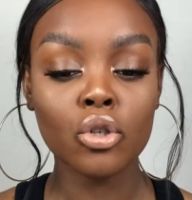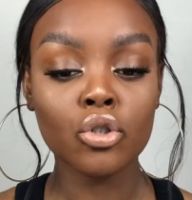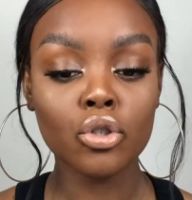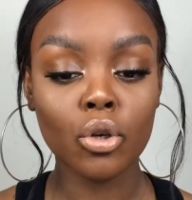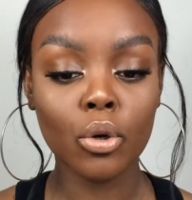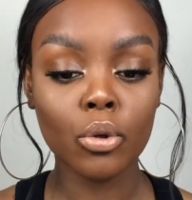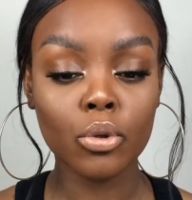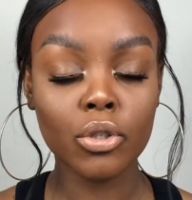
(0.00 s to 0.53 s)

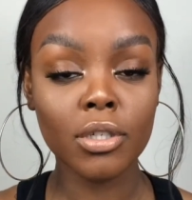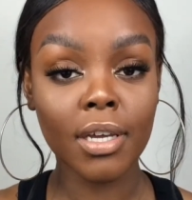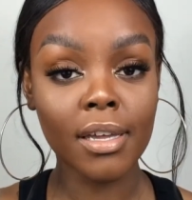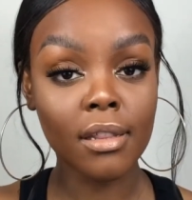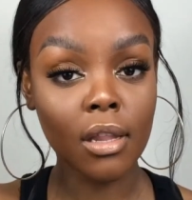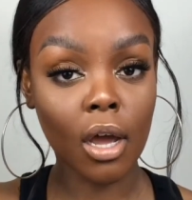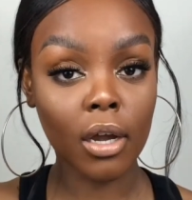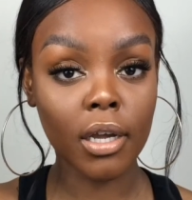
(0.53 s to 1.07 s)
So to
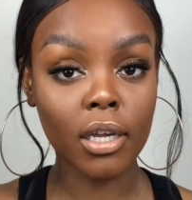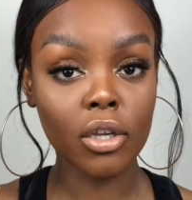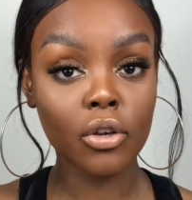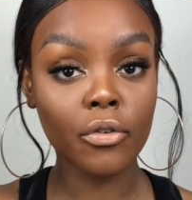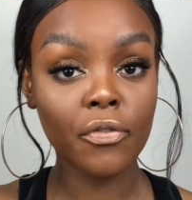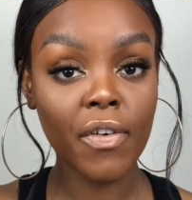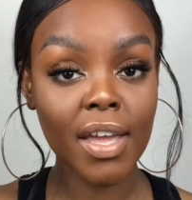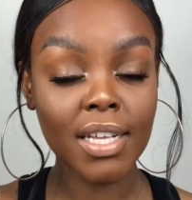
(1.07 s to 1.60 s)
elongate
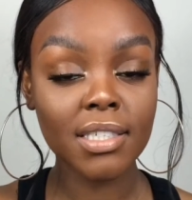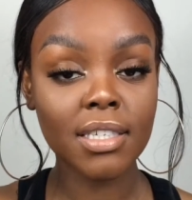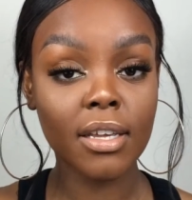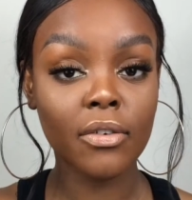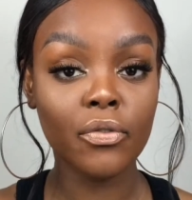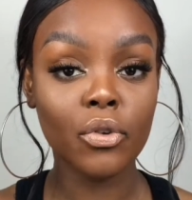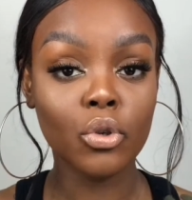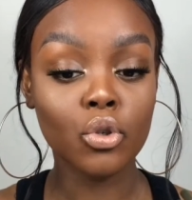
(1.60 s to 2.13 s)
your face,
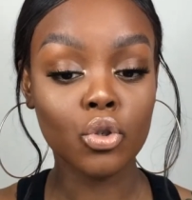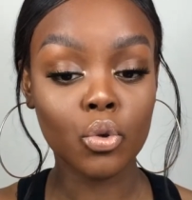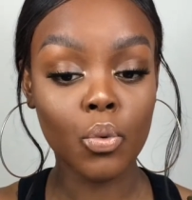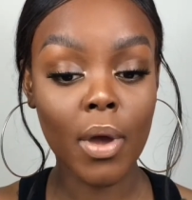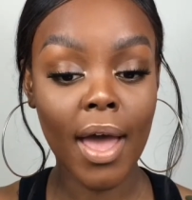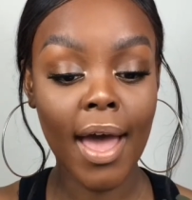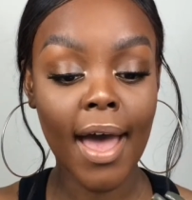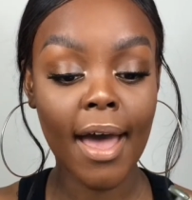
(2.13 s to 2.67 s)
if you
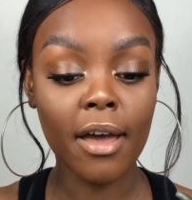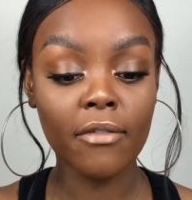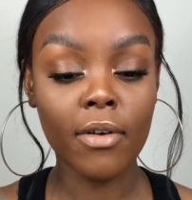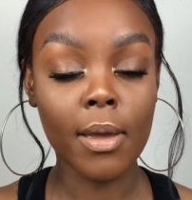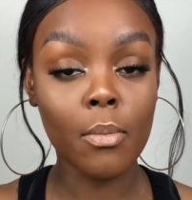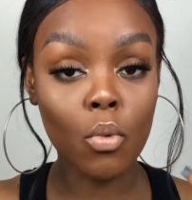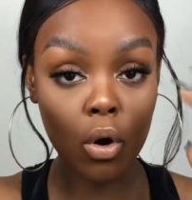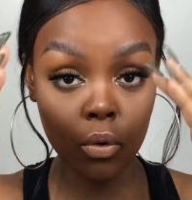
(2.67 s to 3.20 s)
do have
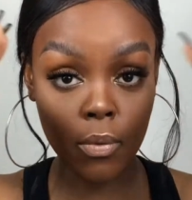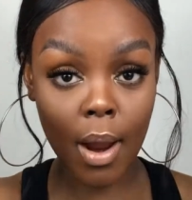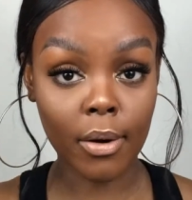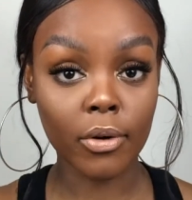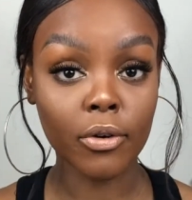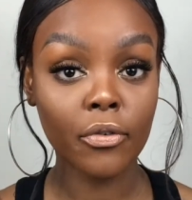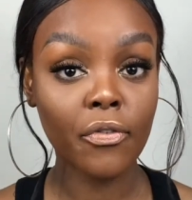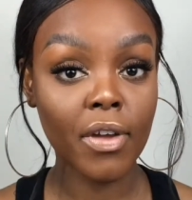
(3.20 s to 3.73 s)
a more
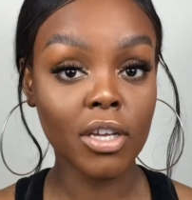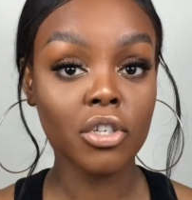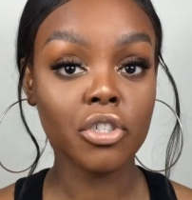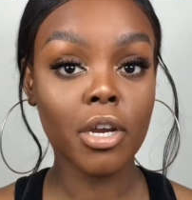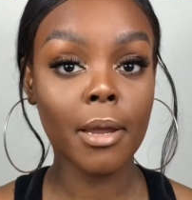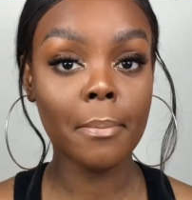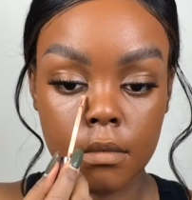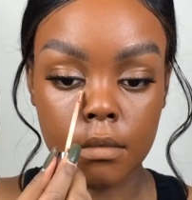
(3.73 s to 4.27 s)
rounder face
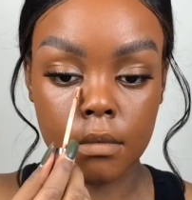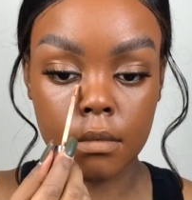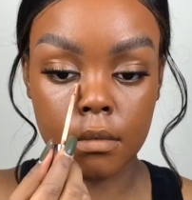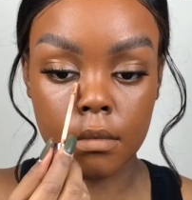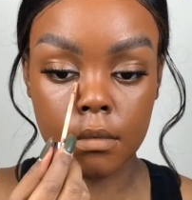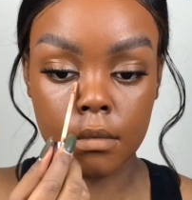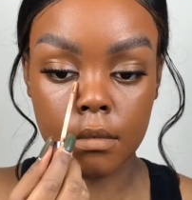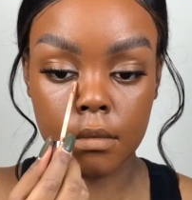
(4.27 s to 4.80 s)
shape, you will
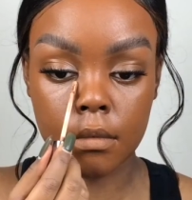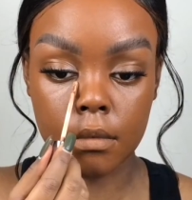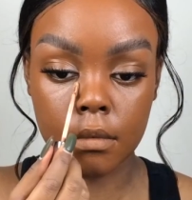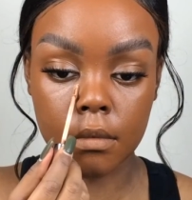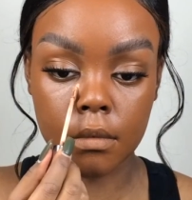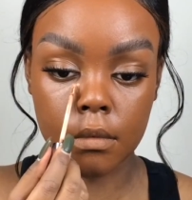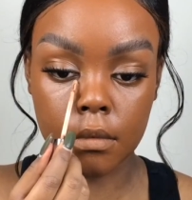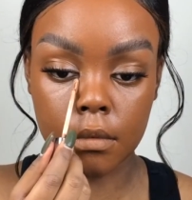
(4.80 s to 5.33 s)
take the
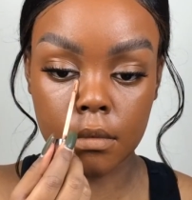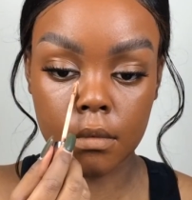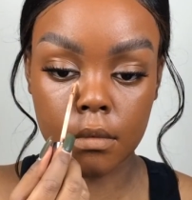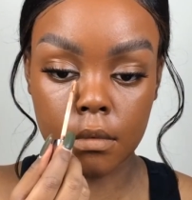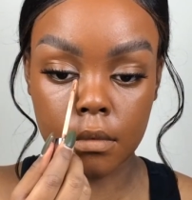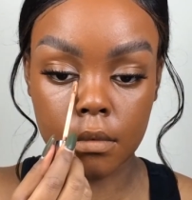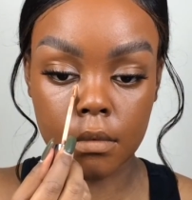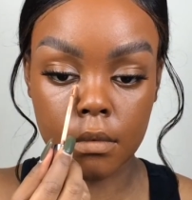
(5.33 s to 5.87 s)
concealer all
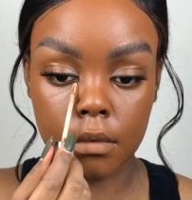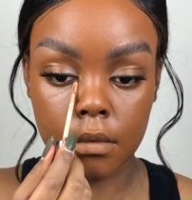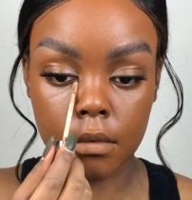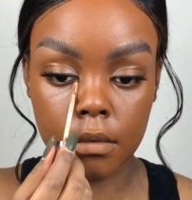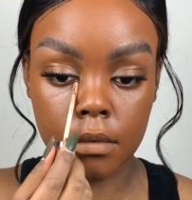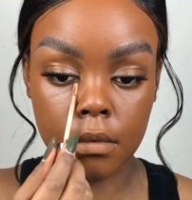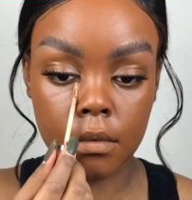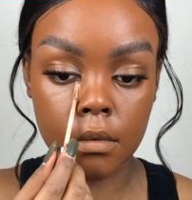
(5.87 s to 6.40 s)
the way straight
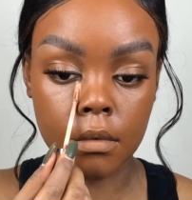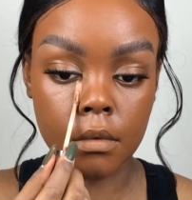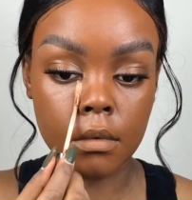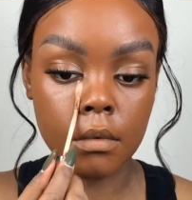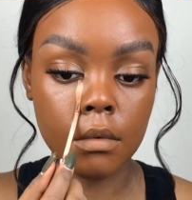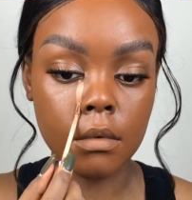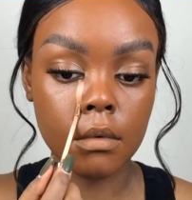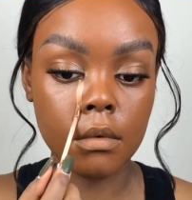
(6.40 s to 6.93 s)
down from the
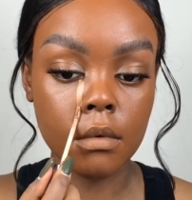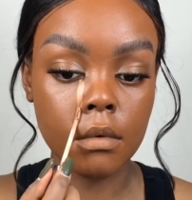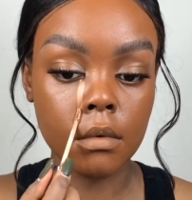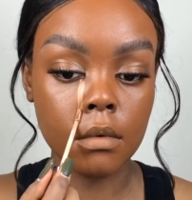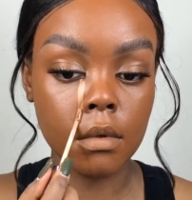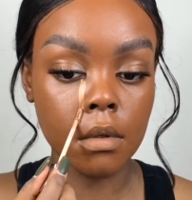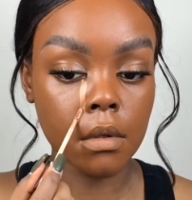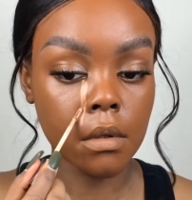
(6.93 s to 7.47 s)
beginning of
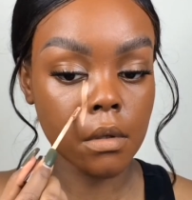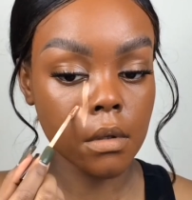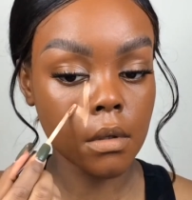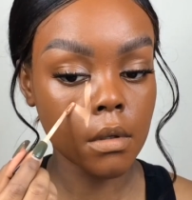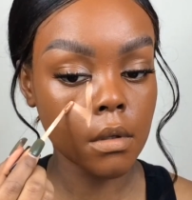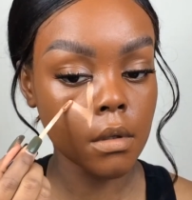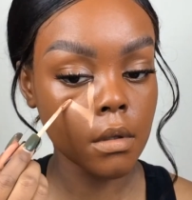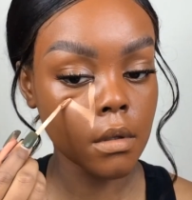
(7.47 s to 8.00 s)
your eye,
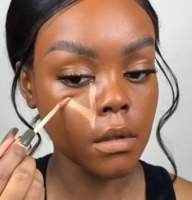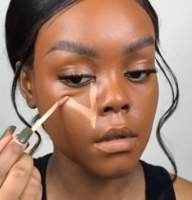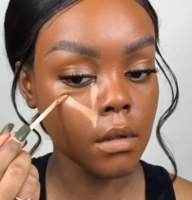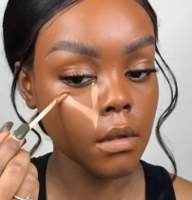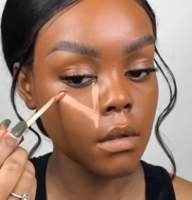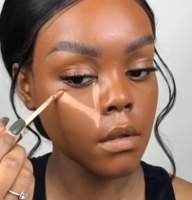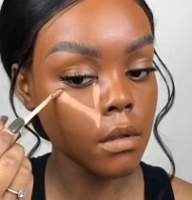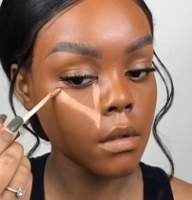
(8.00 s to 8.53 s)
and then you
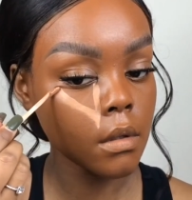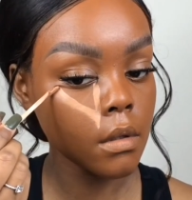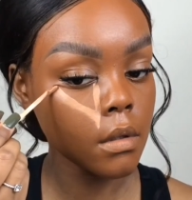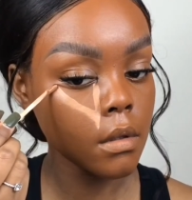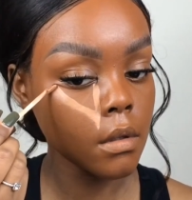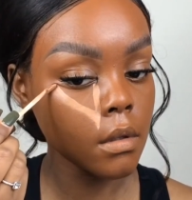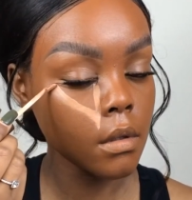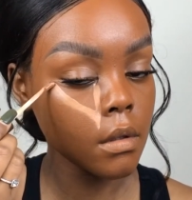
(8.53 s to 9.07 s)
would make a
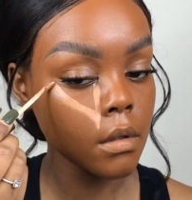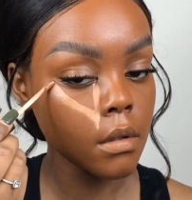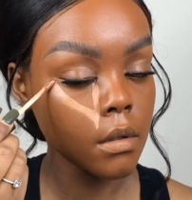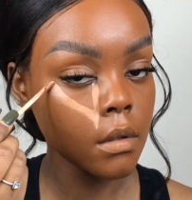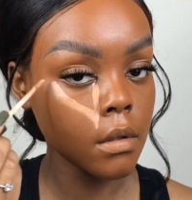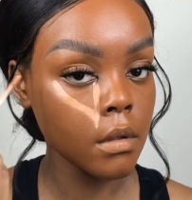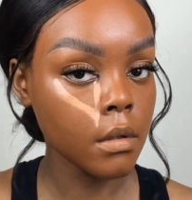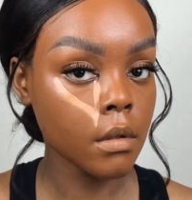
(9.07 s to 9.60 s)

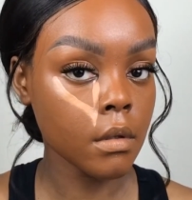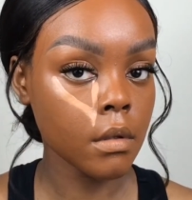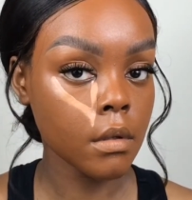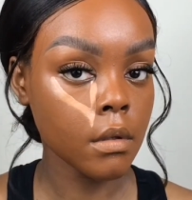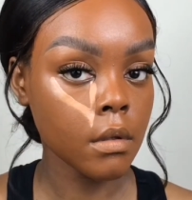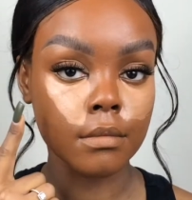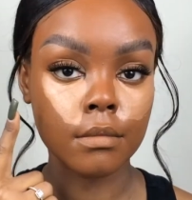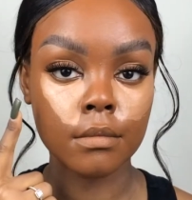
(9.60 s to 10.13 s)
triangle shape
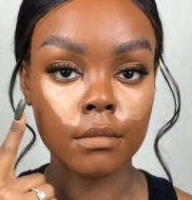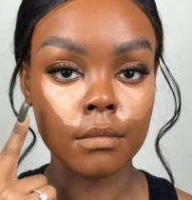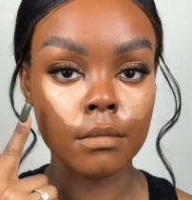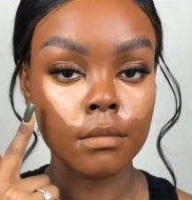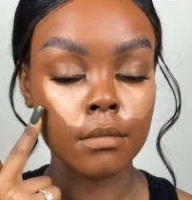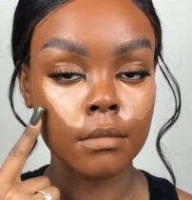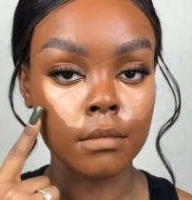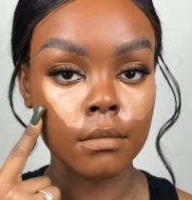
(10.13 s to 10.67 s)
all the way to the